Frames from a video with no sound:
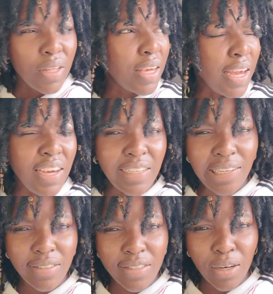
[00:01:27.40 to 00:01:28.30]
Can you guys
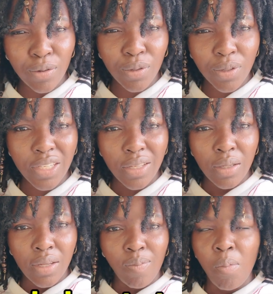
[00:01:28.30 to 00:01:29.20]
hear this sound?
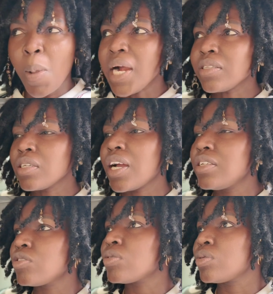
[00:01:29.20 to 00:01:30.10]
I think I
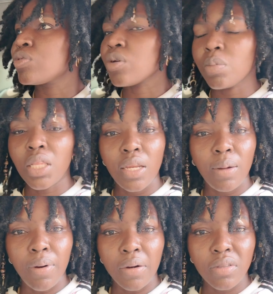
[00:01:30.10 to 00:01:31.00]
need to do something
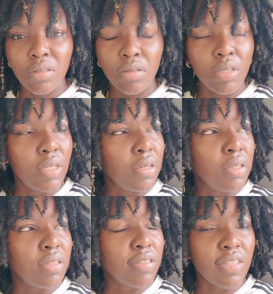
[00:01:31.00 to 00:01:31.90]
about
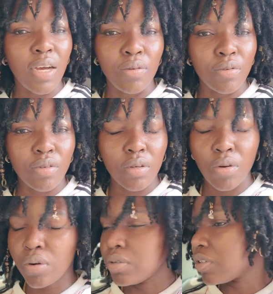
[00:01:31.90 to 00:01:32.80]
this sound
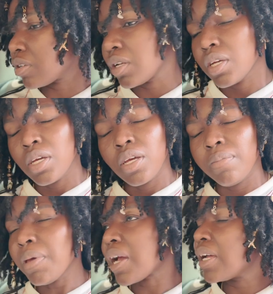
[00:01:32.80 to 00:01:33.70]
called
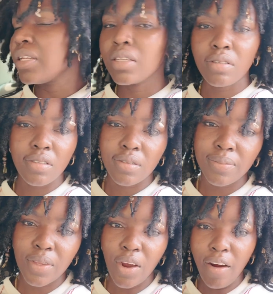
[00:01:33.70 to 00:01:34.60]
mechanics.
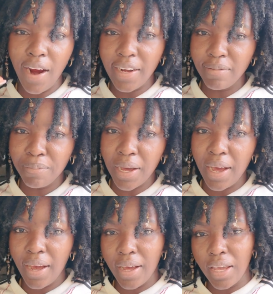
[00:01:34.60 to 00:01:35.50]
All right,
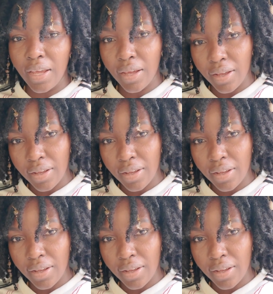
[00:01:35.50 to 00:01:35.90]
bye.